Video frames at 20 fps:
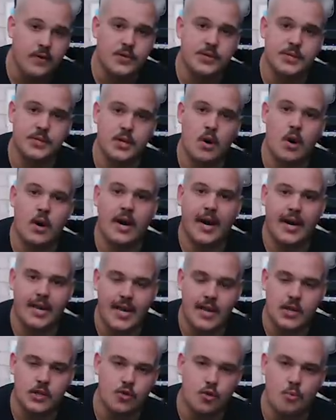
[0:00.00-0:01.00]
inches long and
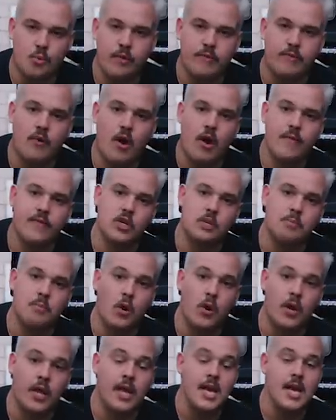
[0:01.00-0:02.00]
again 2.5 inch
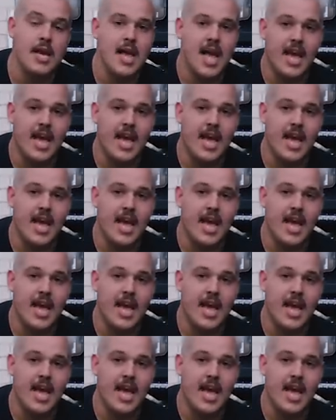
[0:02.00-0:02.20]
body.